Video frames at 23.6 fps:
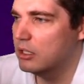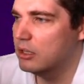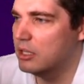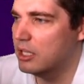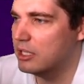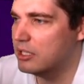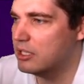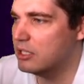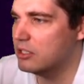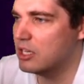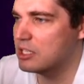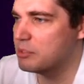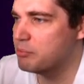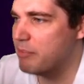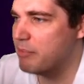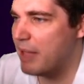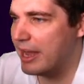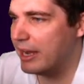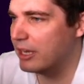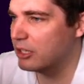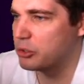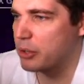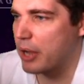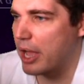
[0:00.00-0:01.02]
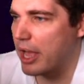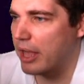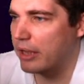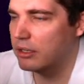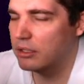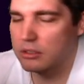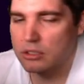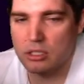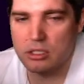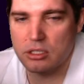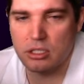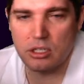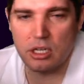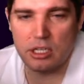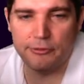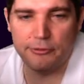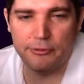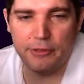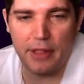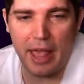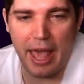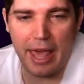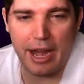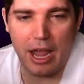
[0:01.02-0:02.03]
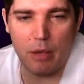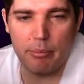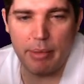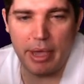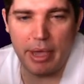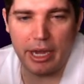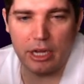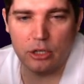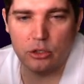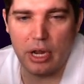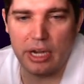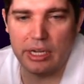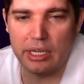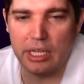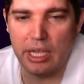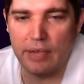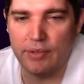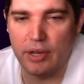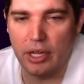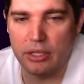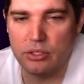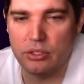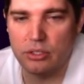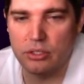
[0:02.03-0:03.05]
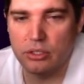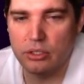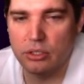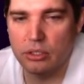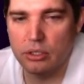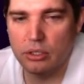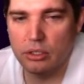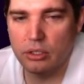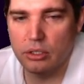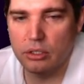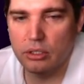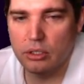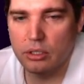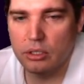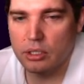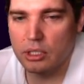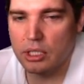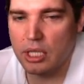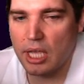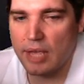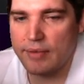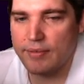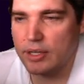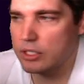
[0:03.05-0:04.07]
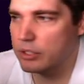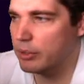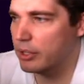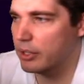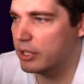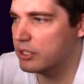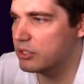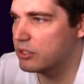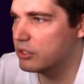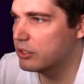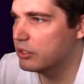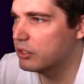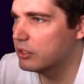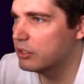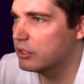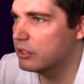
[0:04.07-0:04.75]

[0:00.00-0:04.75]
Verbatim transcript: this is just Megatron. This is just flat out Megatron giving us, given to us.